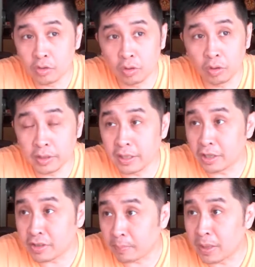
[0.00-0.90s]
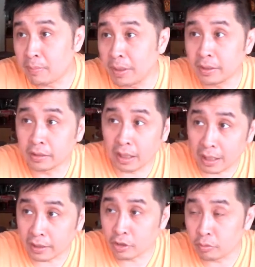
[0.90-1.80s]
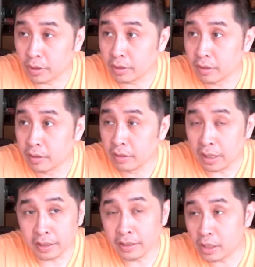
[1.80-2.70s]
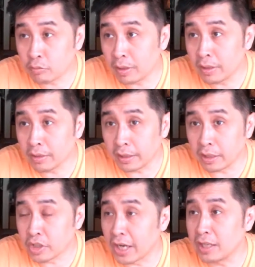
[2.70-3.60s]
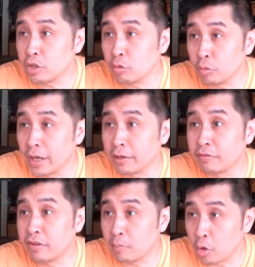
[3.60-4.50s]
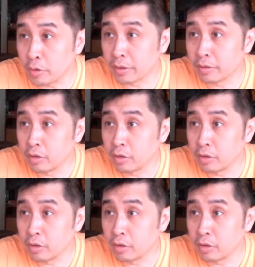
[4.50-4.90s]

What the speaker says: So September that August, and the next one that the Chinese New Year in February.